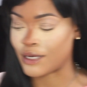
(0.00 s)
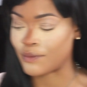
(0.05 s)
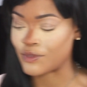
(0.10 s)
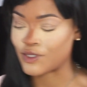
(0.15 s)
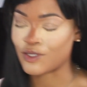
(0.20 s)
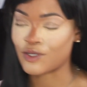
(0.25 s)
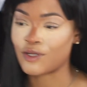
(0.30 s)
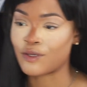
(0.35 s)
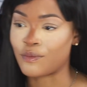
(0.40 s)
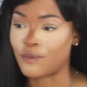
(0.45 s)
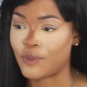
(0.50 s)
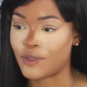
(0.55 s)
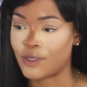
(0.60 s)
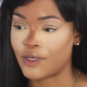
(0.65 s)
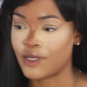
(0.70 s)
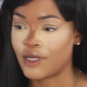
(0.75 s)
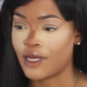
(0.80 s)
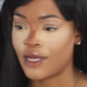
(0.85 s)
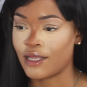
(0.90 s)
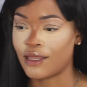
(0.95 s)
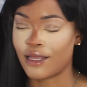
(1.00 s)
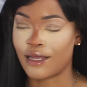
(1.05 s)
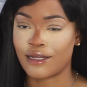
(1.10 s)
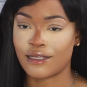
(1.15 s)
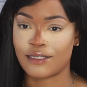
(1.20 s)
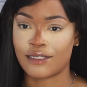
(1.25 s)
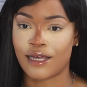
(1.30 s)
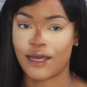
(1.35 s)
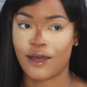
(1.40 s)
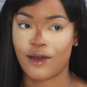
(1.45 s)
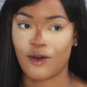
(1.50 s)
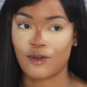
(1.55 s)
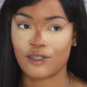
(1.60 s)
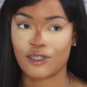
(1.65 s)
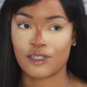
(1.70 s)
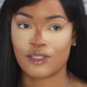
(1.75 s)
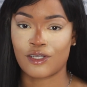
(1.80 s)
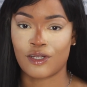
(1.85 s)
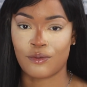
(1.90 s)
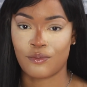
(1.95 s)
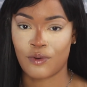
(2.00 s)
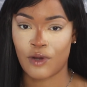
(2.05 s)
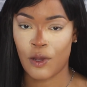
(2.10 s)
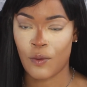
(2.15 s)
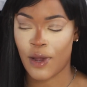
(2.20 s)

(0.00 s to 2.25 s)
I'm just gonna let it set just to the point